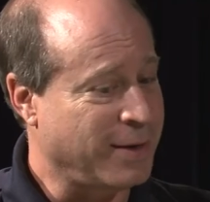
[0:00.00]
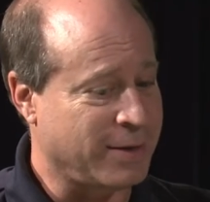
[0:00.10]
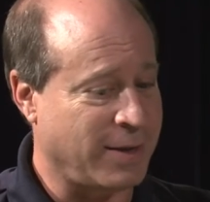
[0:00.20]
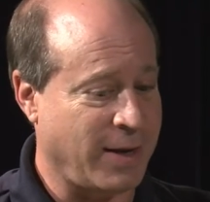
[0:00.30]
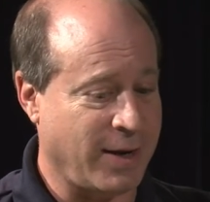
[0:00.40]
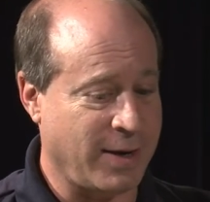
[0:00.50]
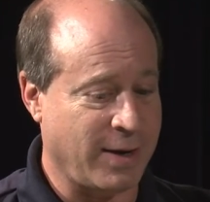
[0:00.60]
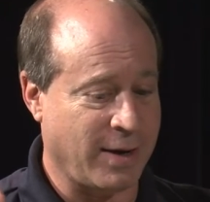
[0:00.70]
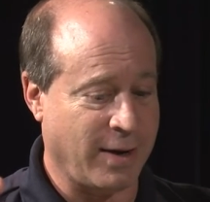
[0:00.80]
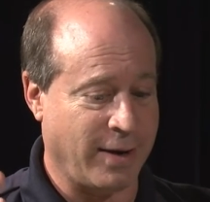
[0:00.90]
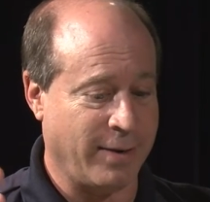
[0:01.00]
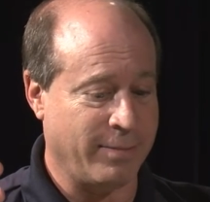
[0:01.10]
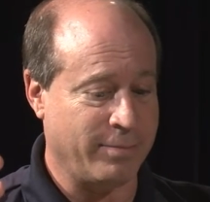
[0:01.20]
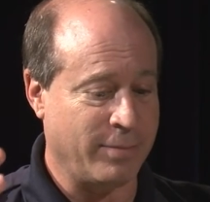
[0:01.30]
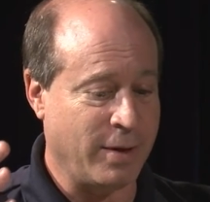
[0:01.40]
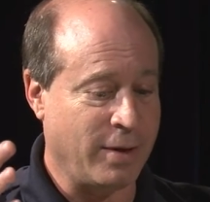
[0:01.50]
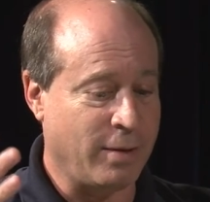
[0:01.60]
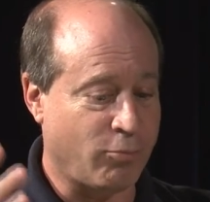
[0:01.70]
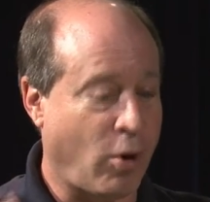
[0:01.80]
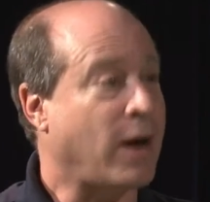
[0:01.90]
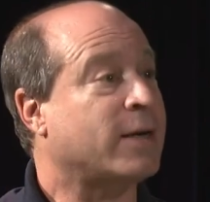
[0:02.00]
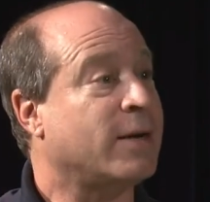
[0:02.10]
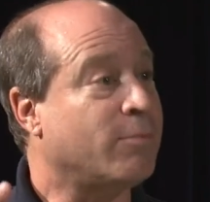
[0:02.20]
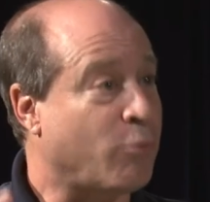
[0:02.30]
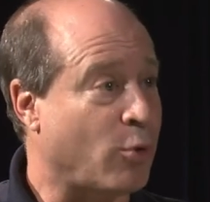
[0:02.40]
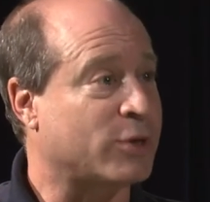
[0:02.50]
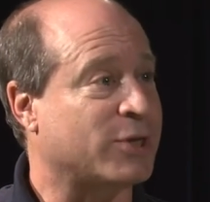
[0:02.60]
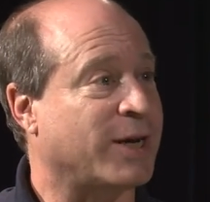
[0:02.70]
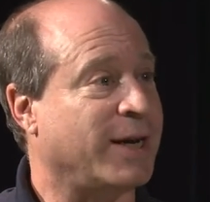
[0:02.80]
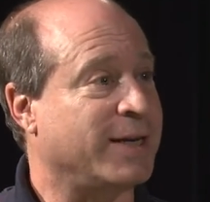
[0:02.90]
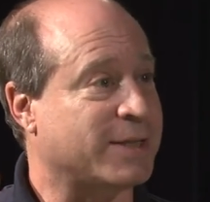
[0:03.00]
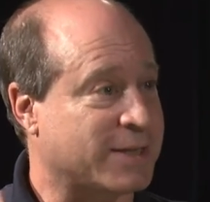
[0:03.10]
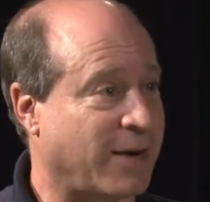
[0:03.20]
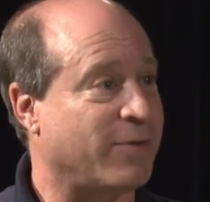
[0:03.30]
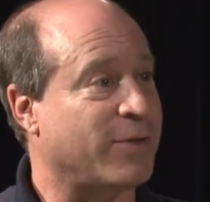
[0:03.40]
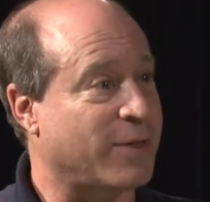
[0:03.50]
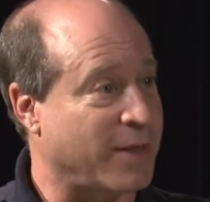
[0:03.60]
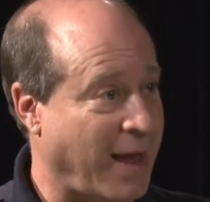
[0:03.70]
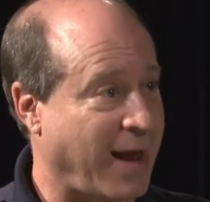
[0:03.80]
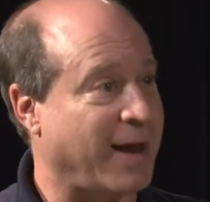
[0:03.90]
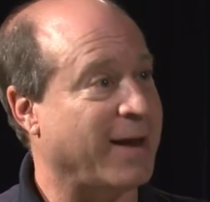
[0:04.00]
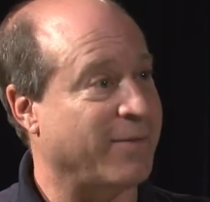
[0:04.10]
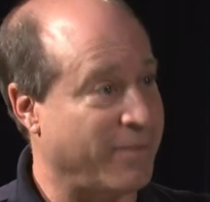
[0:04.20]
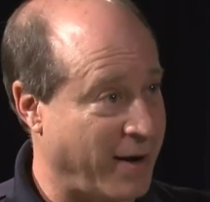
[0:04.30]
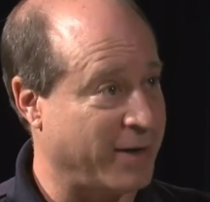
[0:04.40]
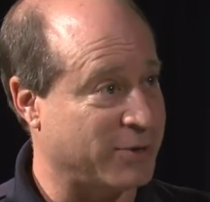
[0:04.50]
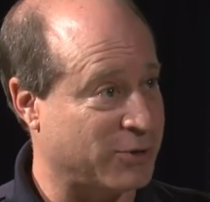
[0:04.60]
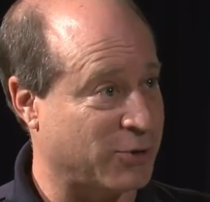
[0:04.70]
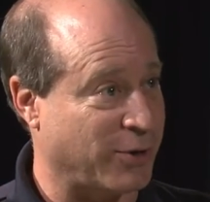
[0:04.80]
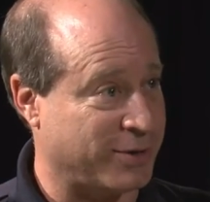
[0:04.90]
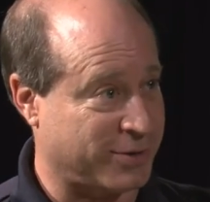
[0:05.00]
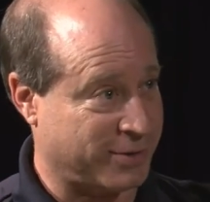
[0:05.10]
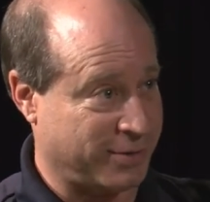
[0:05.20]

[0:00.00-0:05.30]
the um, Brockton Portuguese Seventh day Adventist Church.